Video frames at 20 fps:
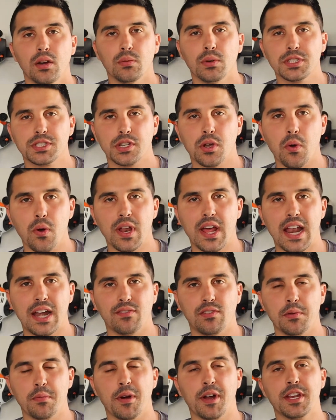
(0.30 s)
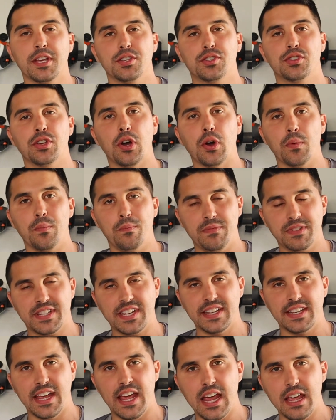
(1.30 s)
What's going on, everybody? So
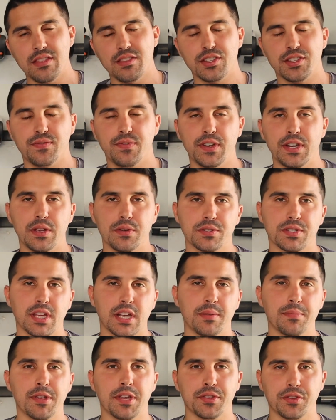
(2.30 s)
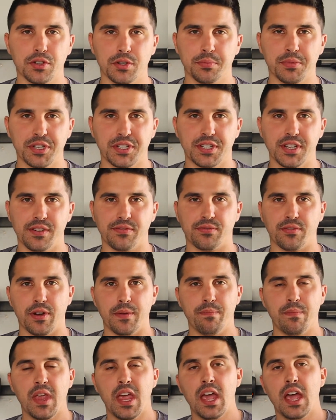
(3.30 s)
today this video is going to be a little bit
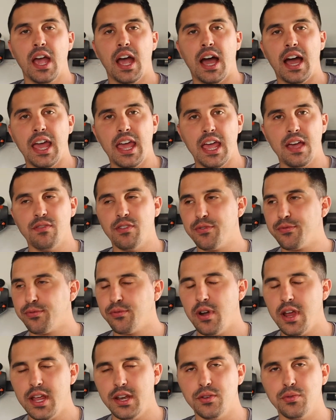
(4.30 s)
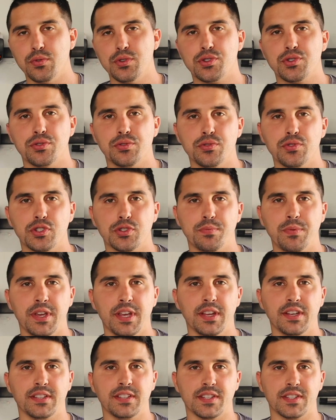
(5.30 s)
different. I have a friend who introduced
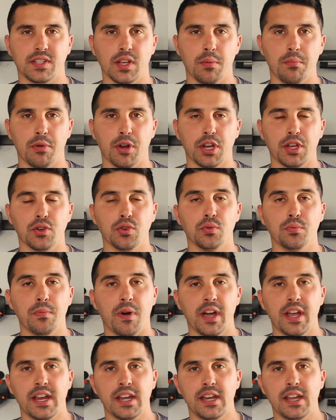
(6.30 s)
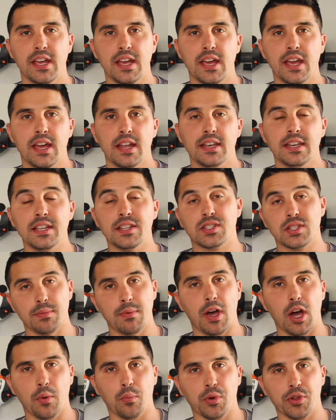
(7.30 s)
me to somebody who might need some
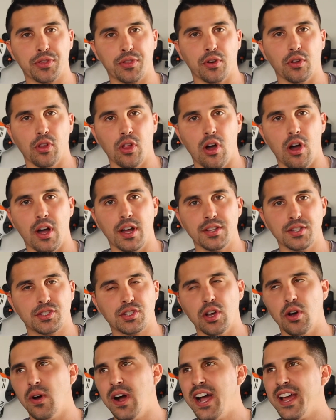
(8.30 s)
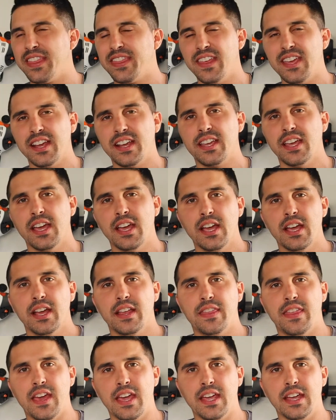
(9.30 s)
help with their lawn. So I think
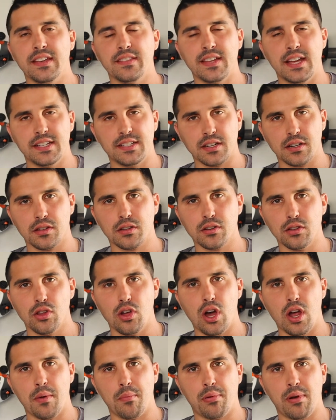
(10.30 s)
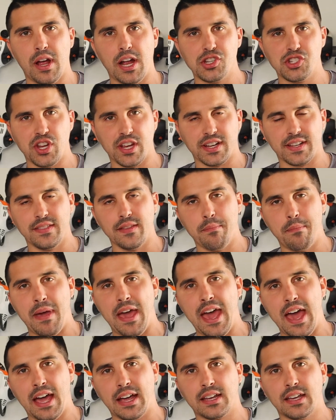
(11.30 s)
they did a little lawn project in the
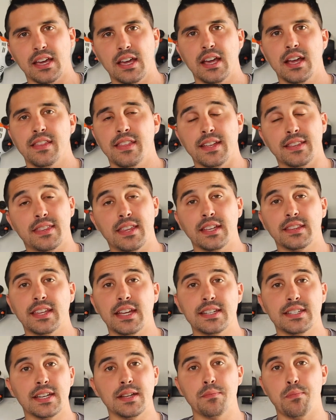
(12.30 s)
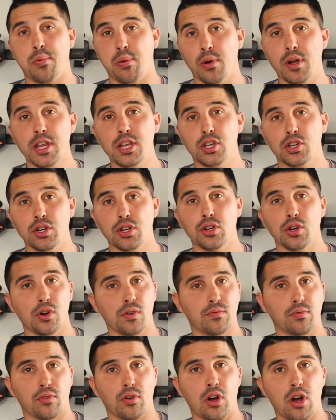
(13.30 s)
back. They think they did pretty good
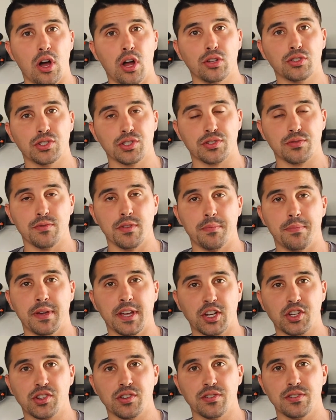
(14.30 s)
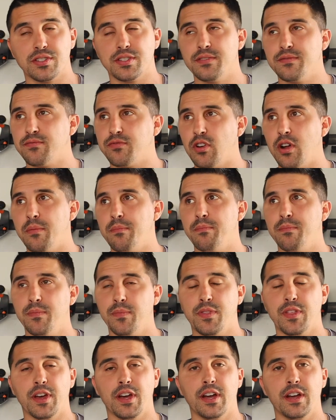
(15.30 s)
overall, just from the pictures and from
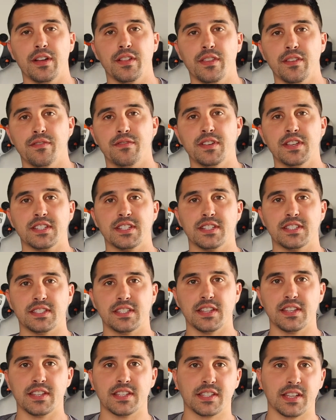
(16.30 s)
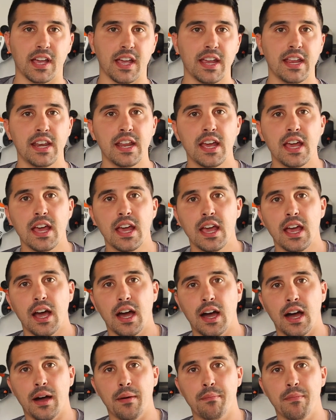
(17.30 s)
the visits to the site.
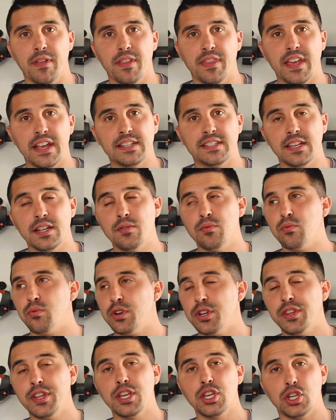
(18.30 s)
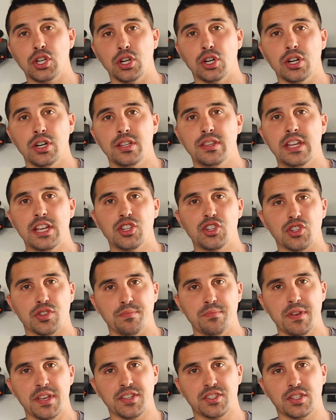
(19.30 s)
They did really good. They
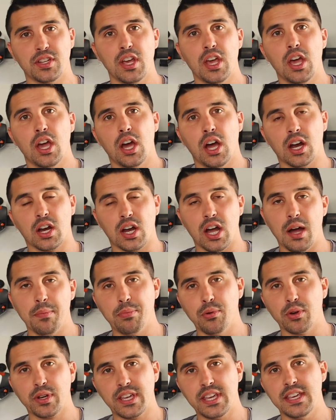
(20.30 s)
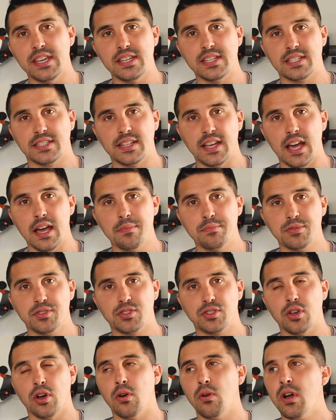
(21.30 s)
just missed a couple key steps.
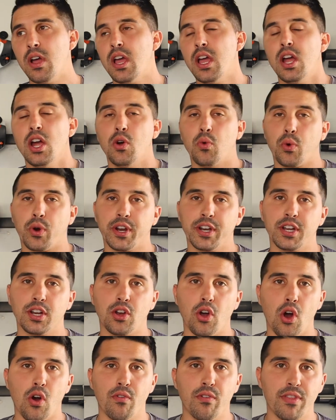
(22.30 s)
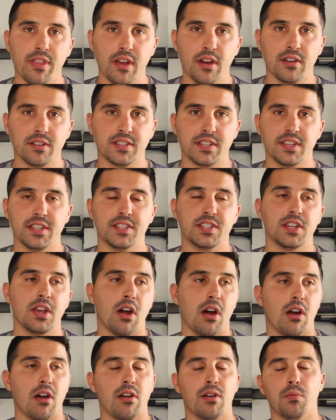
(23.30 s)
So we're going to go over there to this
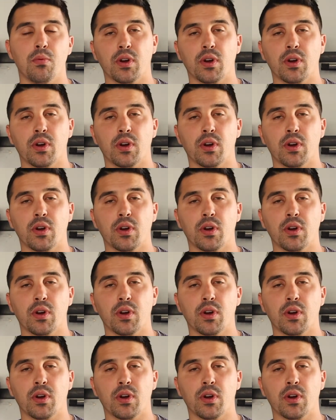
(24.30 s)
yard.